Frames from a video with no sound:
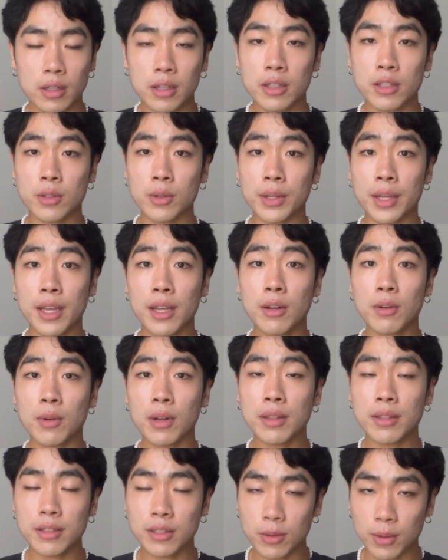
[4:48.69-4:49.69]
So again,
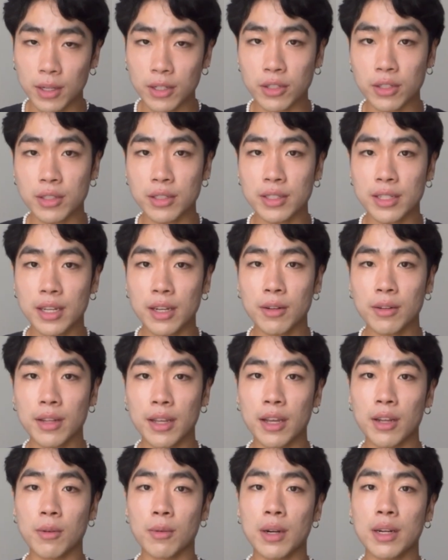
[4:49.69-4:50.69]
write these questions down
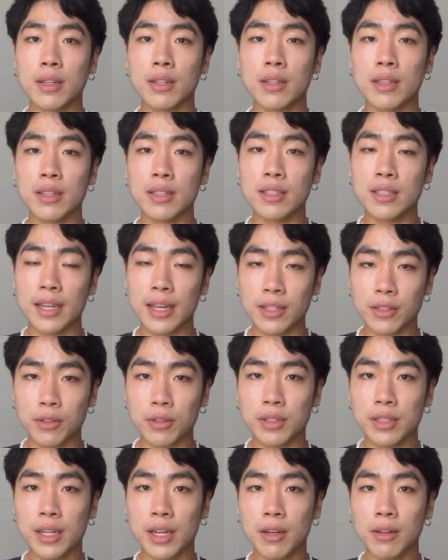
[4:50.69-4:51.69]
and write these
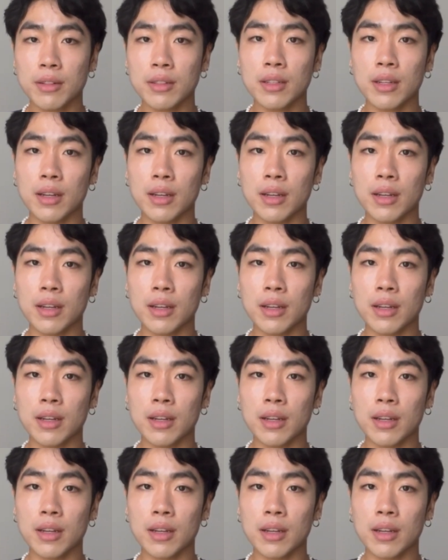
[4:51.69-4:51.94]
answers down.